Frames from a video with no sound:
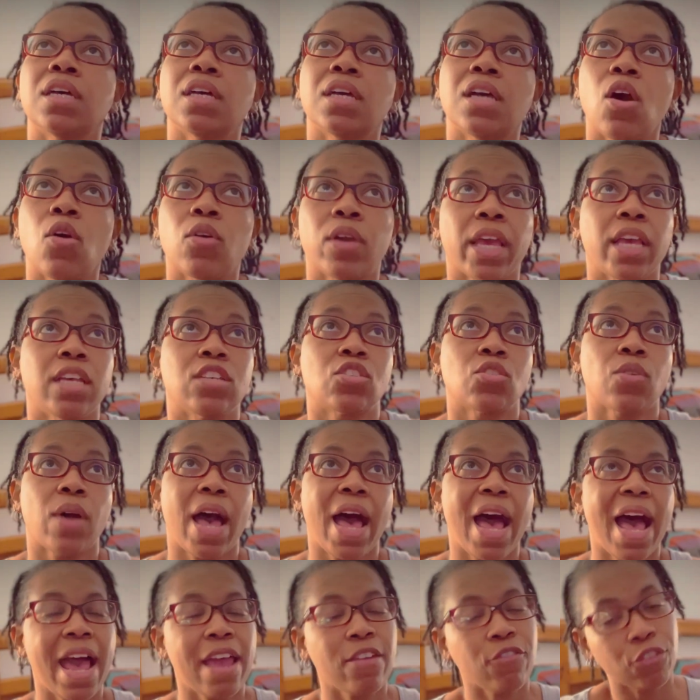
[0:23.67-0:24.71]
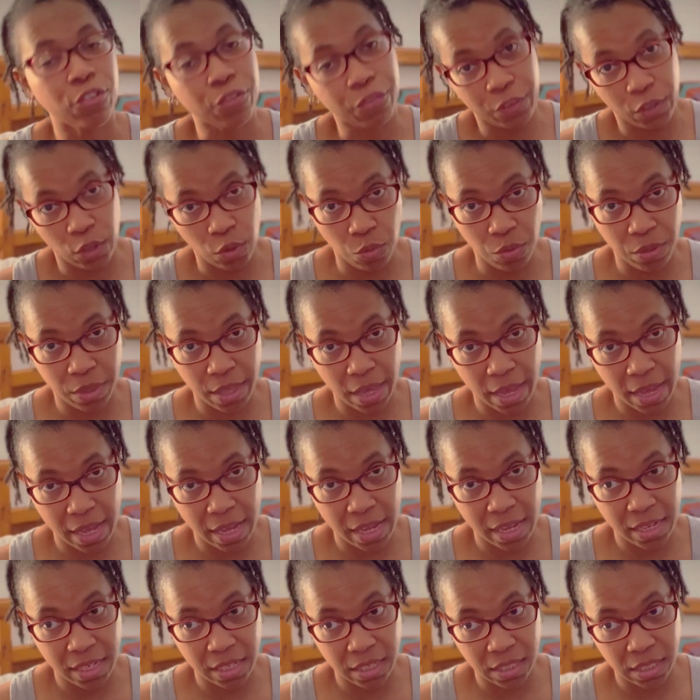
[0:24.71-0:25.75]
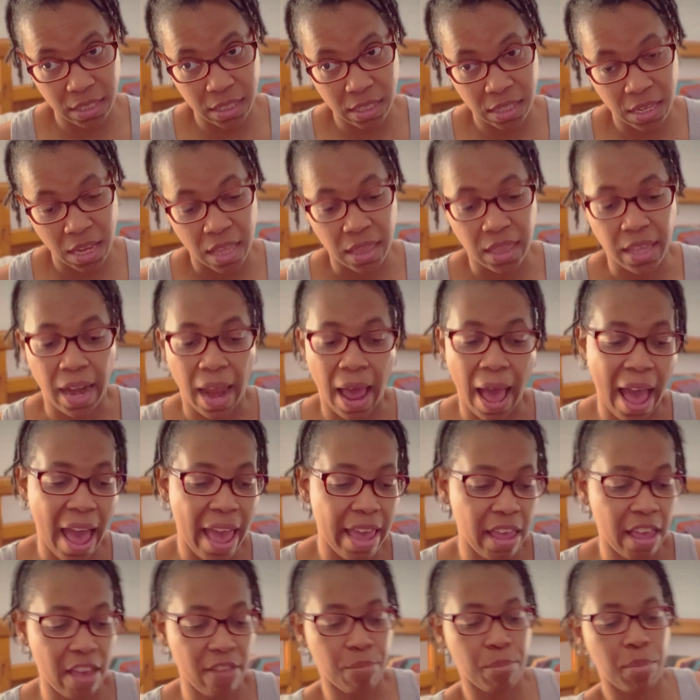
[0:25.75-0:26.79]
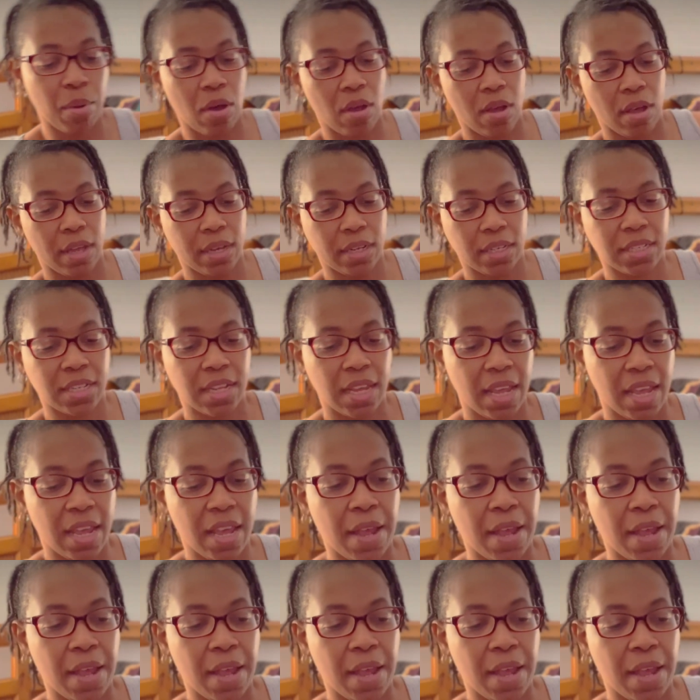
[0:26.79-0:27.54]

okay, so I review things that I have bought